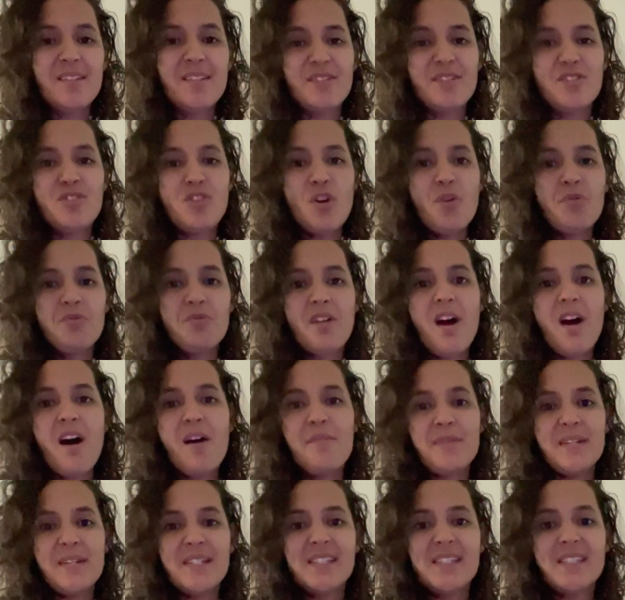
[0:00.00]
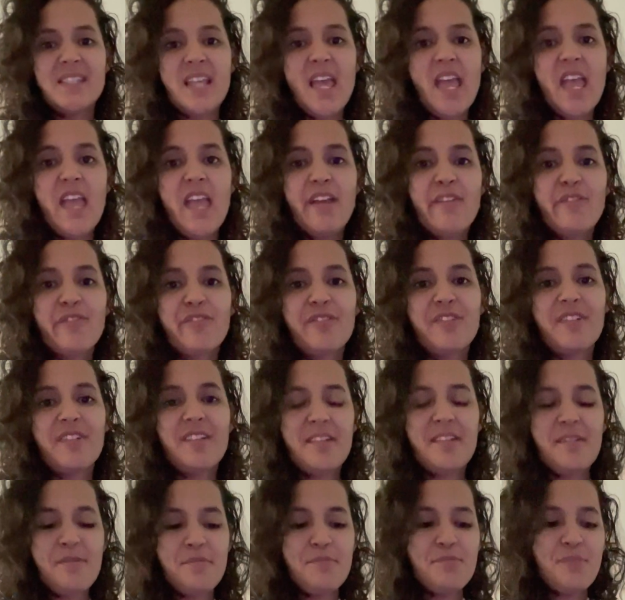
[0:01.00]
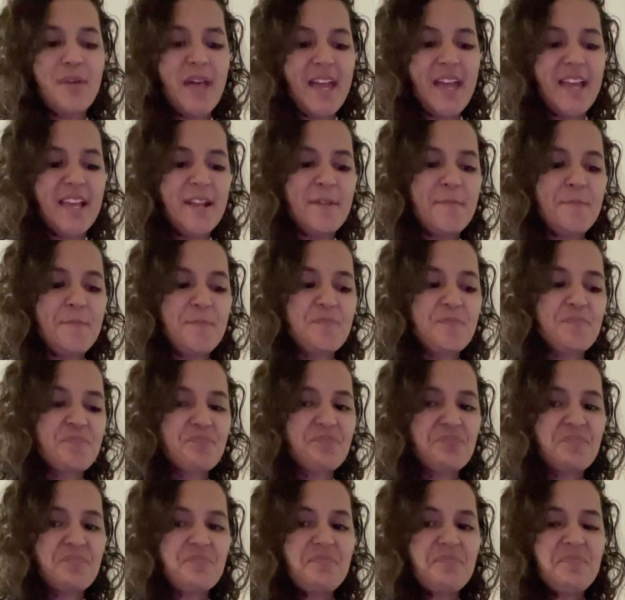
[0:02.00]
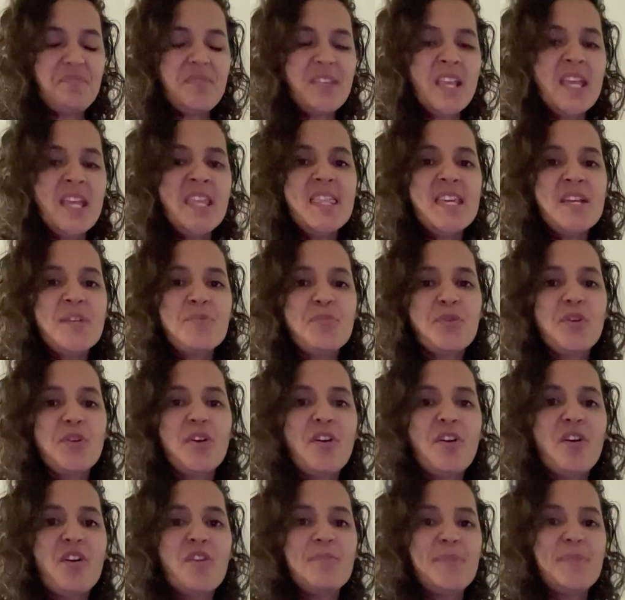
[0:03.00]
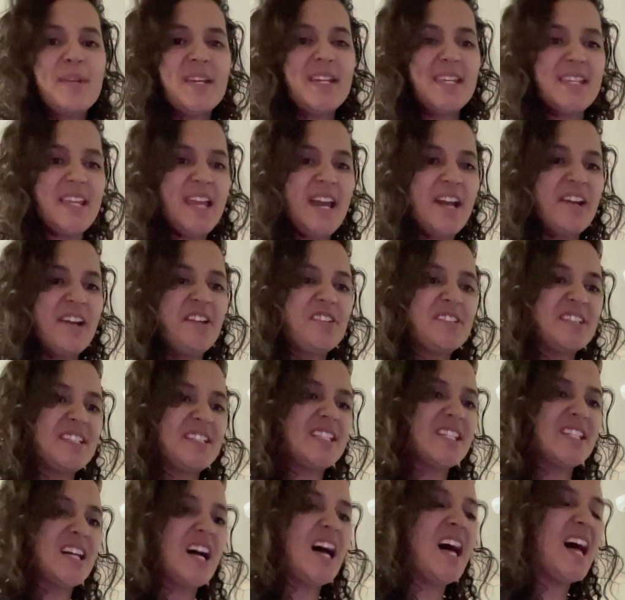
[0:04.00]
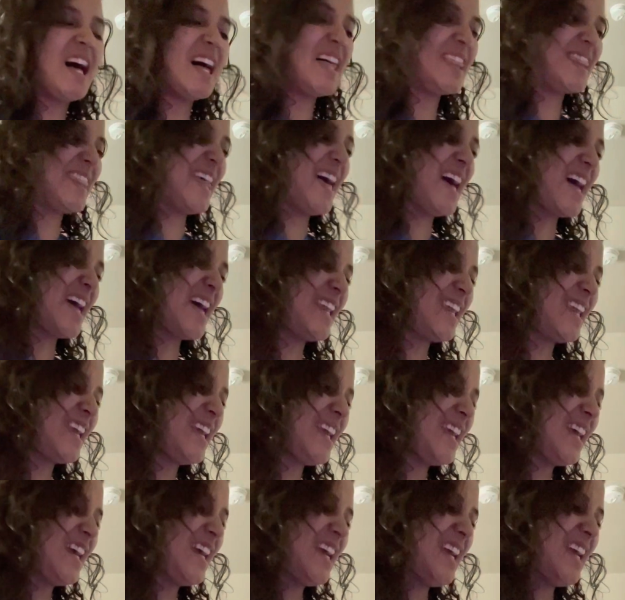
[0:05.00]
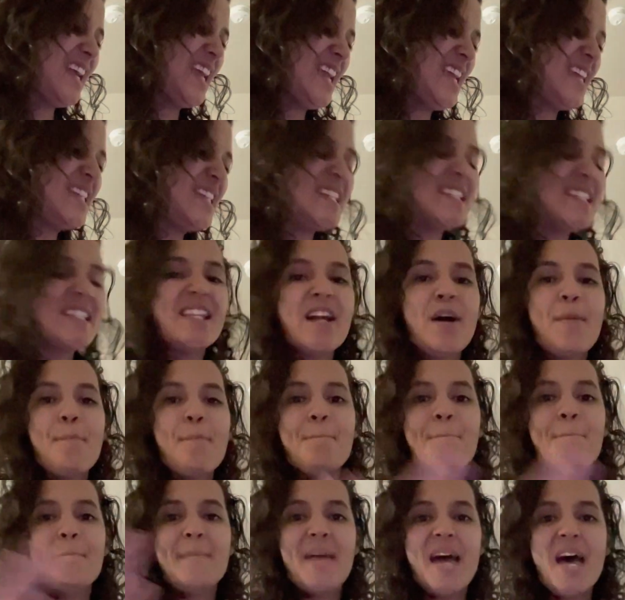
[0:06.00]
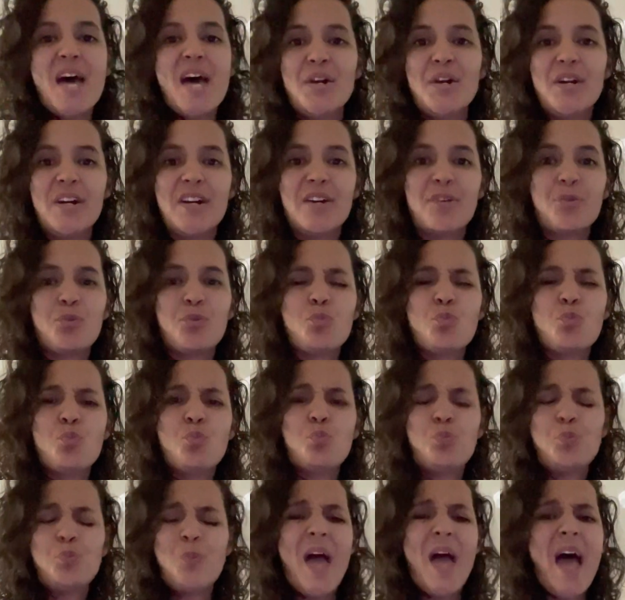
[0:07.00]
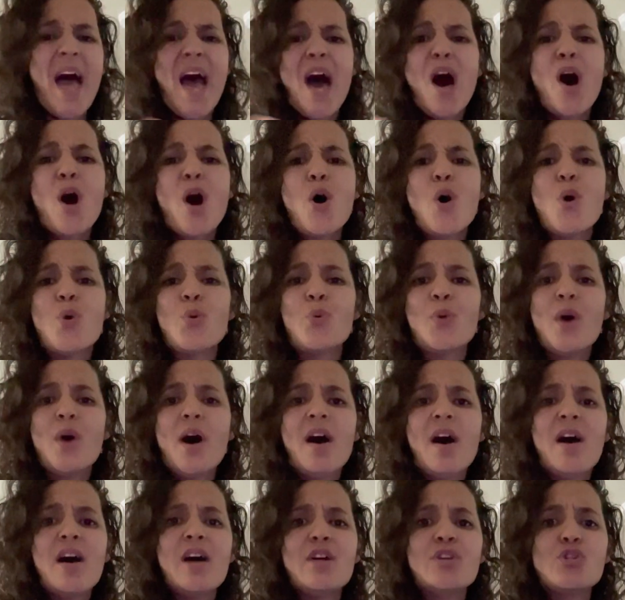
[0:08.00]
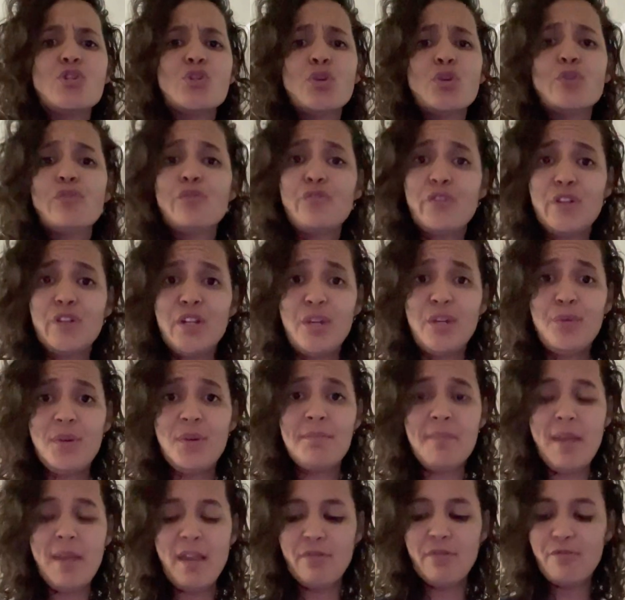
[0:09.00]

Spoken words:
Don't not be safe, but I think we're all being inherently taught that it does not matter how sure-footed we may